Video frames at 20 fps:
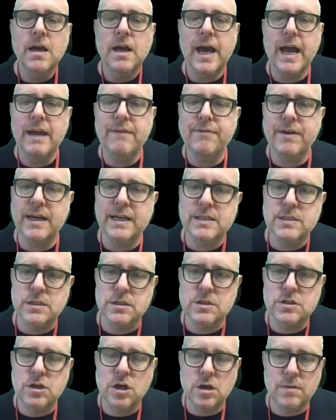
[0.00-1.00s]
Ava is
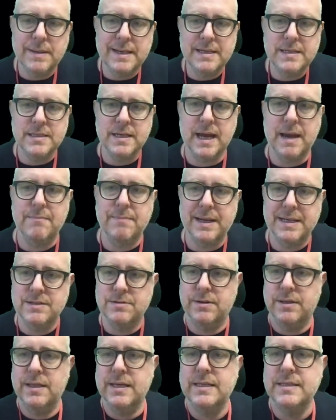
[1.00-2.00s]
determined to get
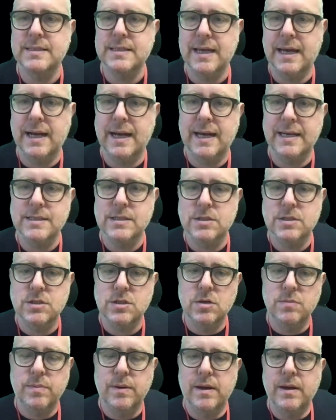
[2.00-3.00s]
better at this and has a
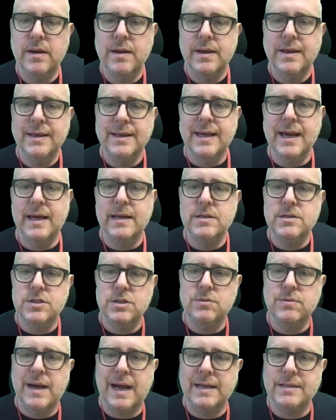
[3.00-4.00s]
super can
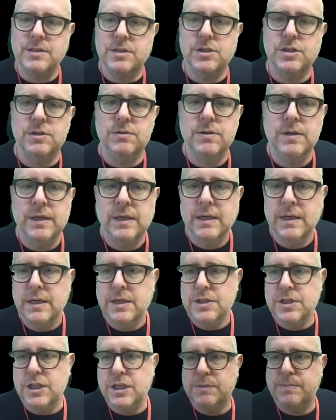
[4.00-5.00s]
do attitude.
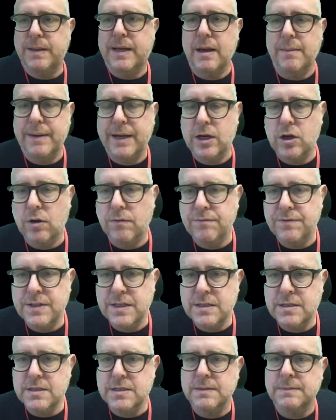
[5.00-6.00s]
She is becoming
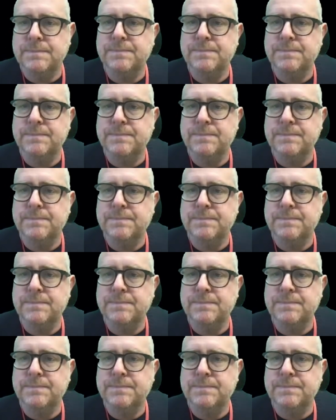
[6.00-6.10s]
confident